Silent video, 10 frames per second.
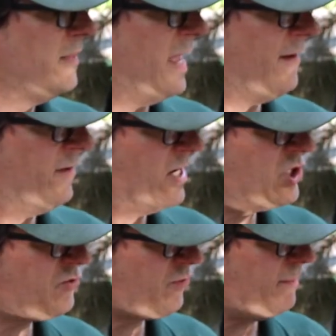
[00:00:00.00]
They have an
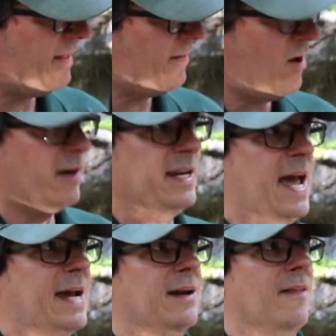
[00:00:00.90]
extremely long
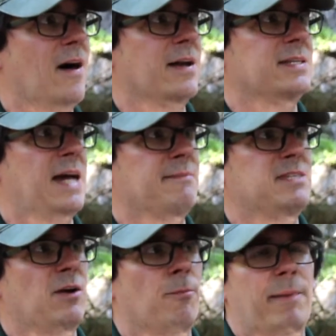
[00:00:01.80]
neck, and a lot of times
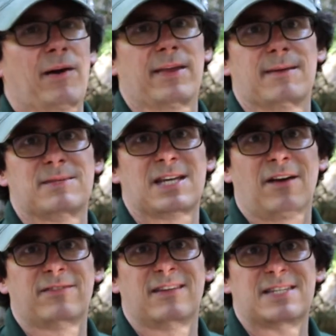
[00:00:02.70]
they'll bury
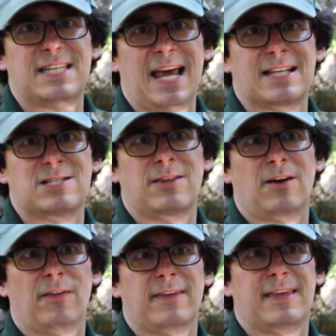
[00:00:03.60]
themselves in the sand, so the
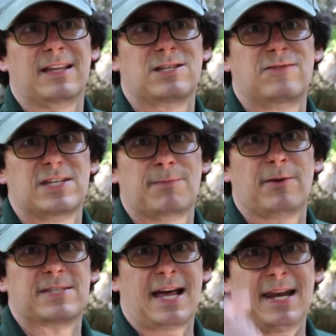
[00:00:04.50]
only thing that's visible
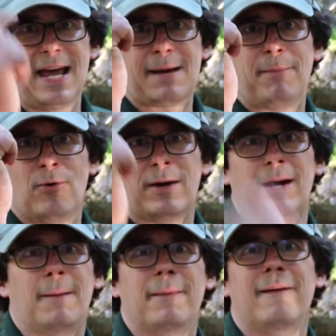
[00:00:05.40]
is that neck poking up.